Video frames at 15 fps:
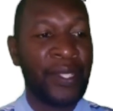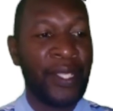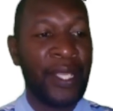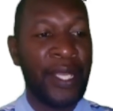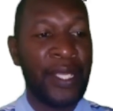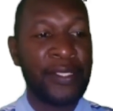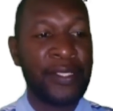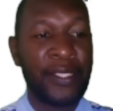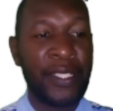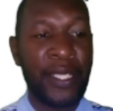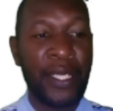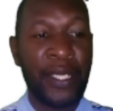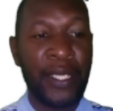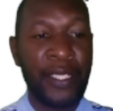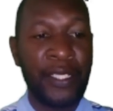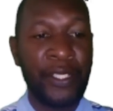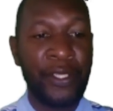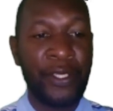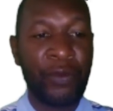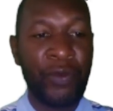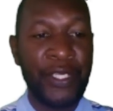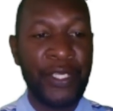Answer any
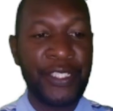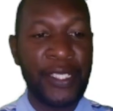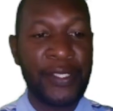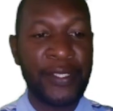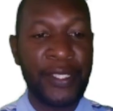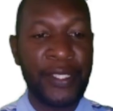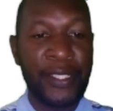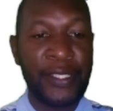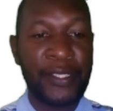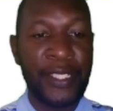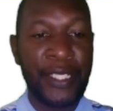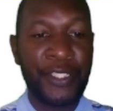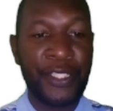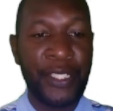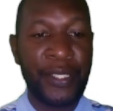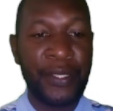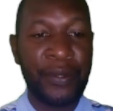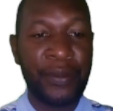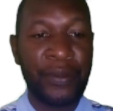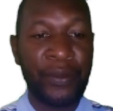3 questions in this section.